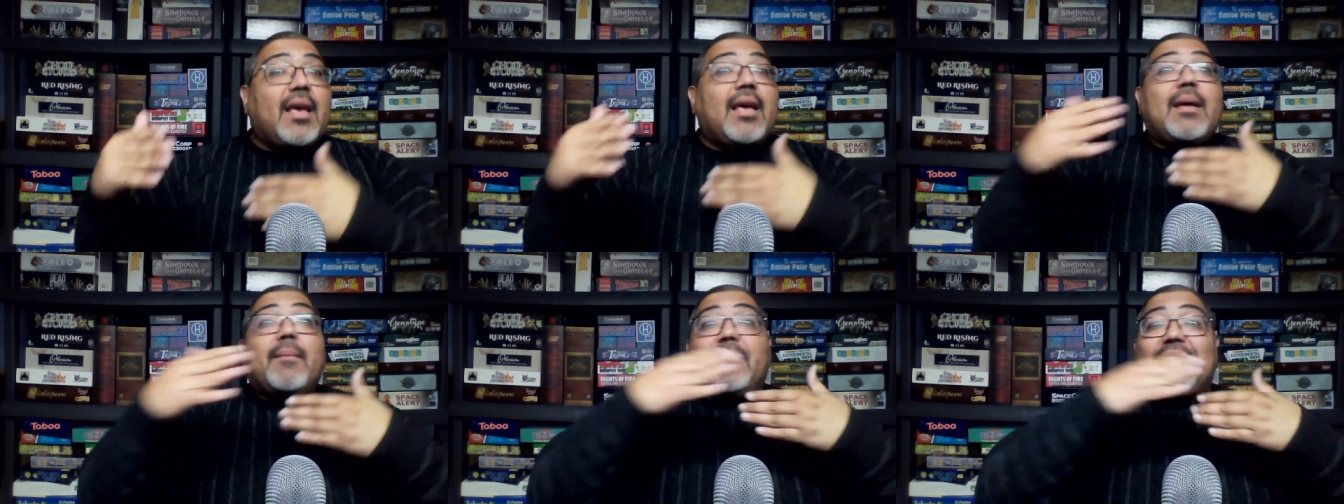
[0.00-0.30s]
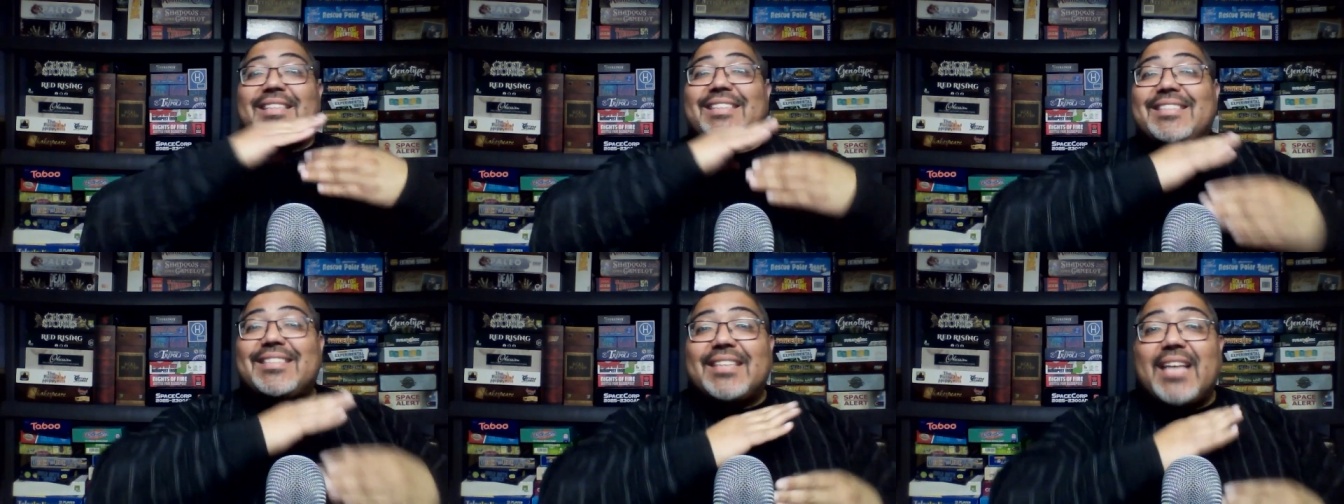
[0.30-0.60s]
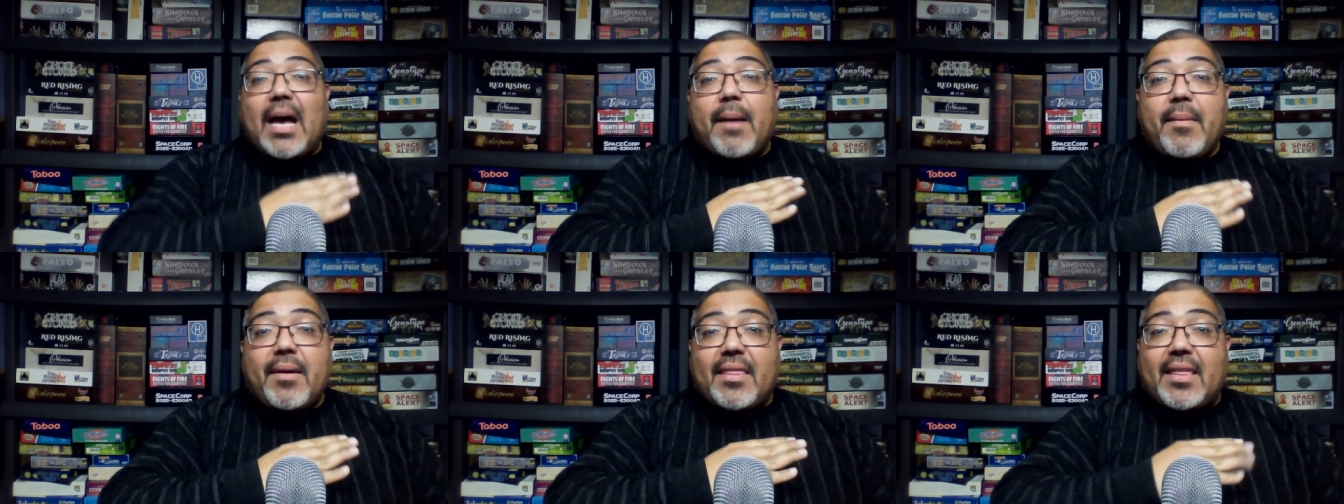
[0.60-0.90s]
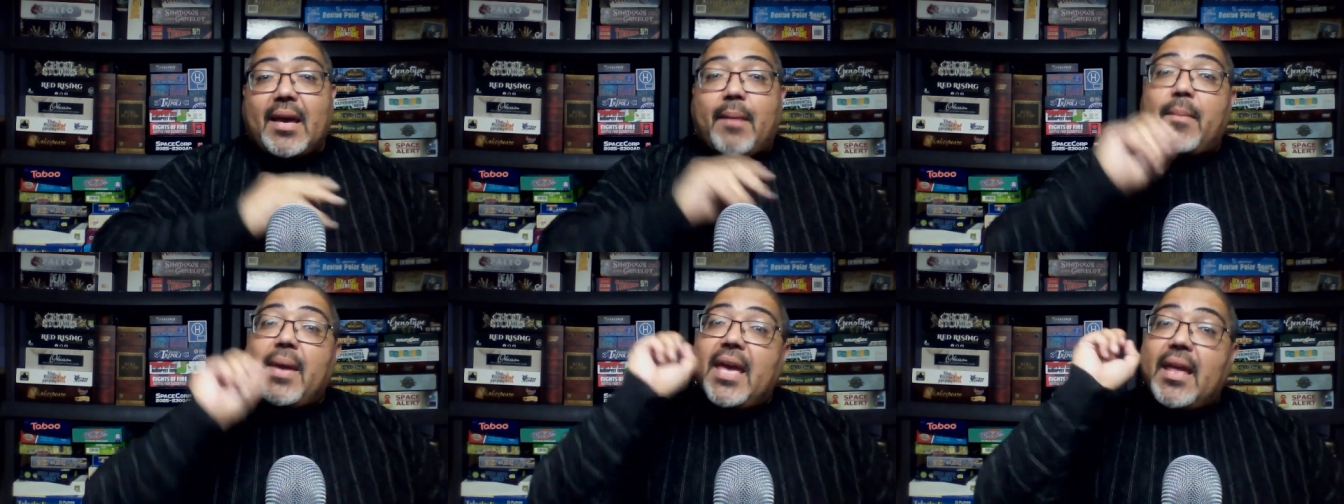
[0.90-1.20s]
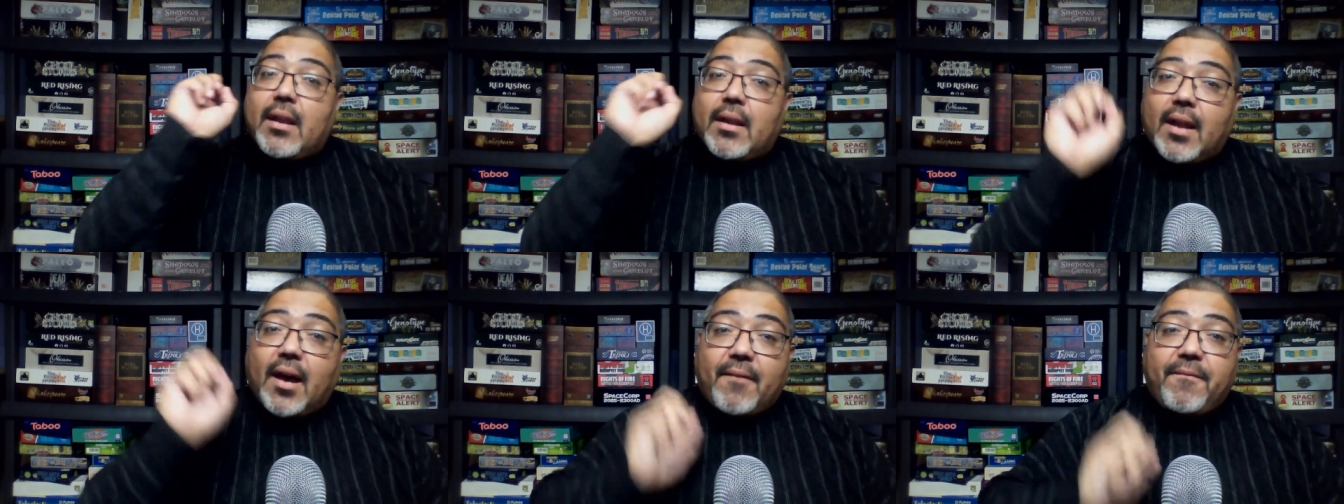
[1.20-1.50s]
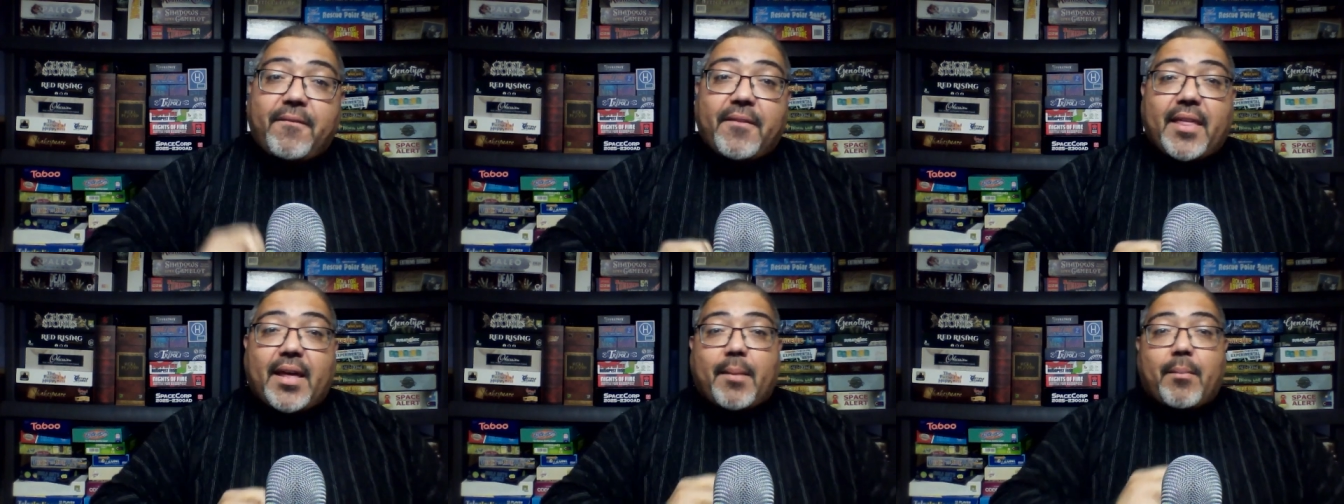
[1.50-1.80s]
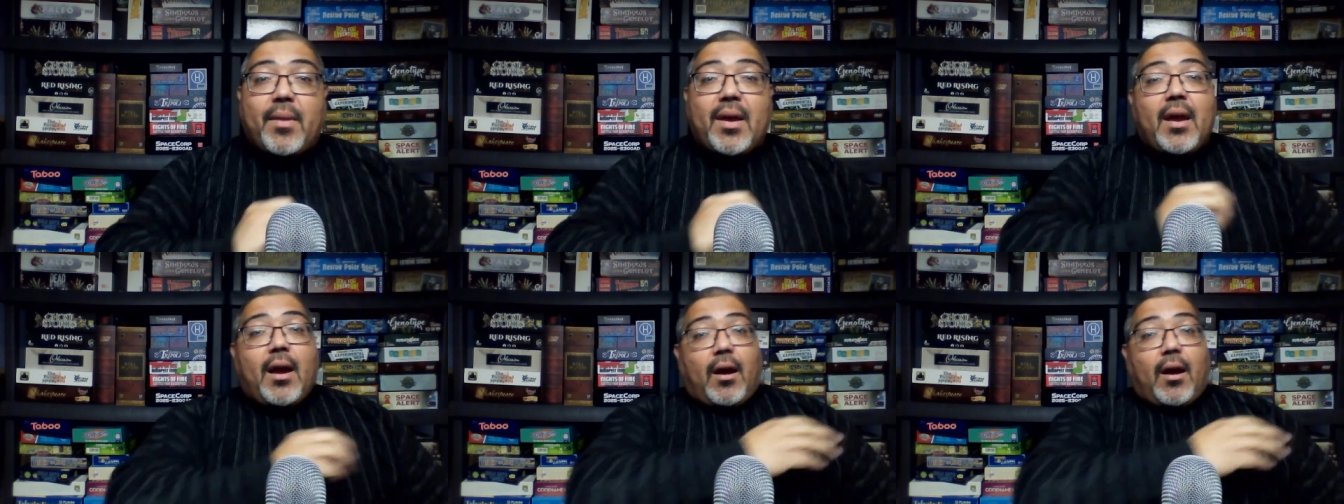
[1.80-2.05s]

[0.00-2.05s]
but some of them, enough of them,